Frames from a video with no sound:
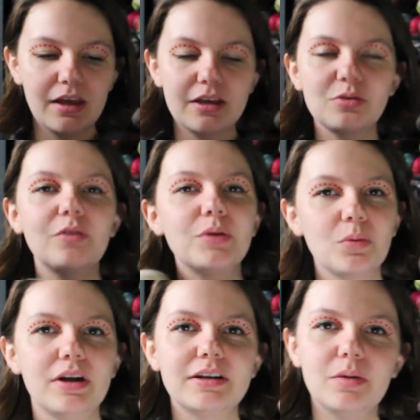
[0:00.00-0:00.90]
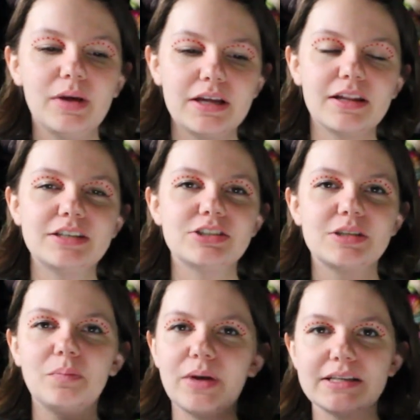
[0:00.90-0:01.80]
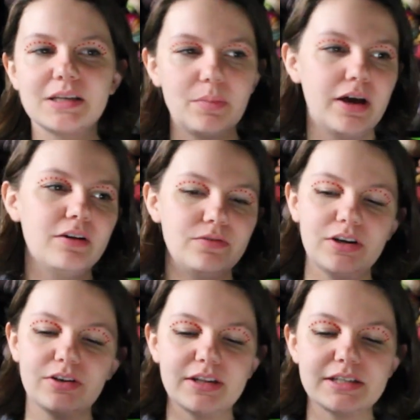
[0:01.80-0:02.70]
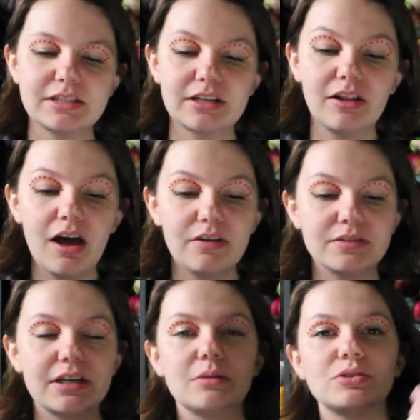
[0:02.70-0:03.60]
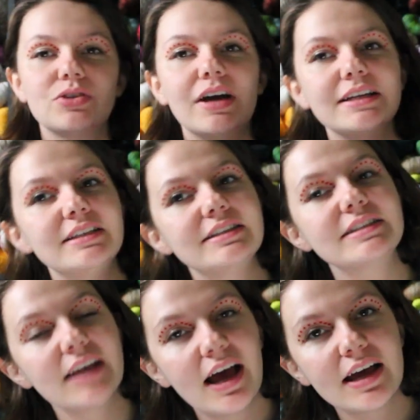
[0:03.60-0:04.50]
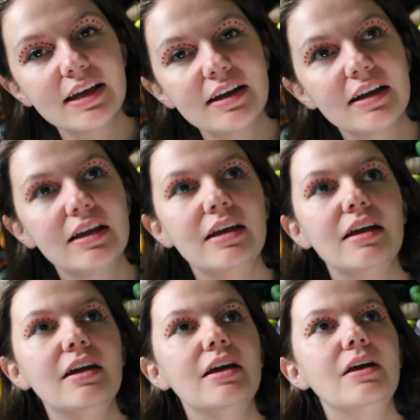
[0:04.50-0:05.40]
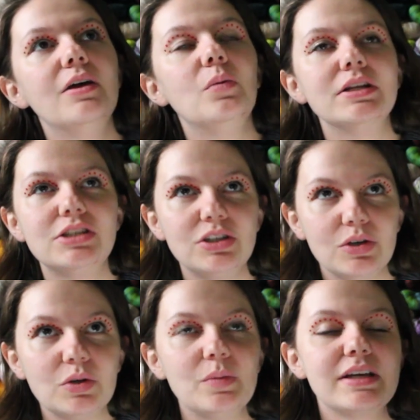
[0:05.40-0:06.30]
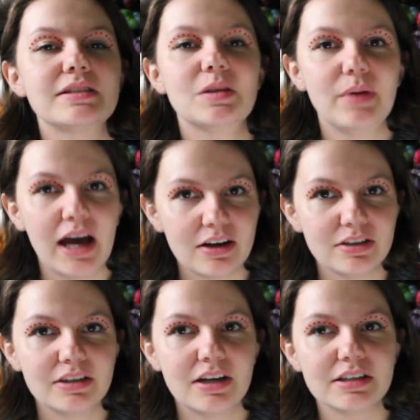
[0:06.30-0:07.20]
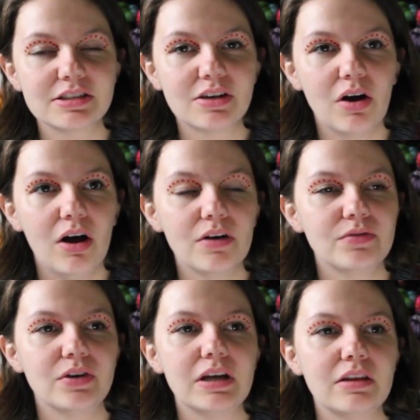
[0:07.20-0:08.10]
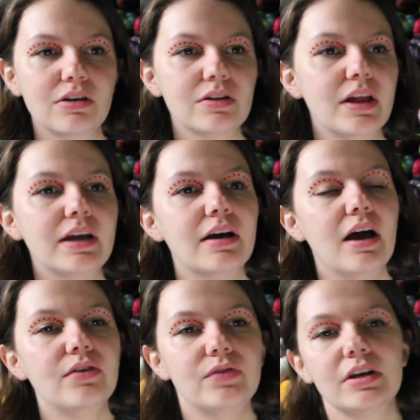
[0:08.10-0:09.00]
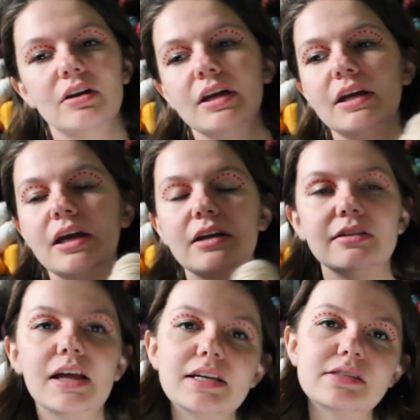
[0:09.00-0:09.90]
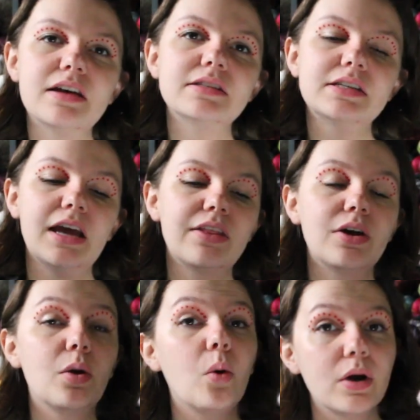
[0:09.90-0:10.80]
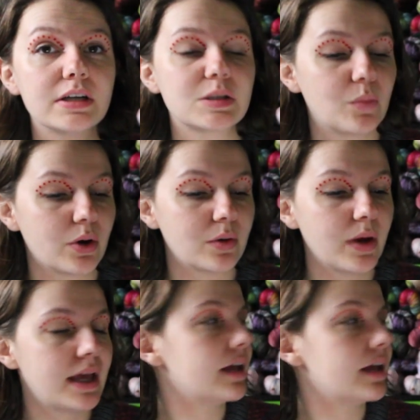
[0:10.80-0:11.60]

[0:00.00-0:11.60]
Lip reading: So I've been wanting to make like just a basic pair of fingerless gloves, and I was trying to decide what to do because the pattern does call for either like a fingering and a lace held together or a Sport weight.